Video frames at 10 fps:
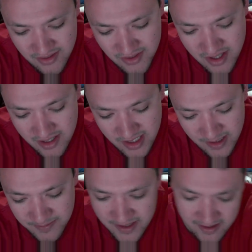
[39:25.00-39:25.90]

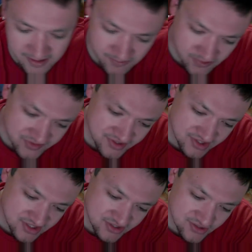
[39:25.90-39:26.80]
knockout power,
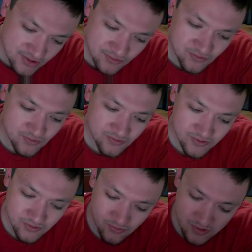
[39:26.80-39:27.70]
which you don't
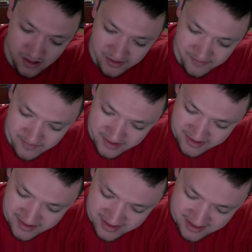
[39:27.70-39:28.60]
want to
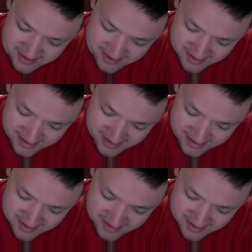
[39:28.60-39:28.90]
miss.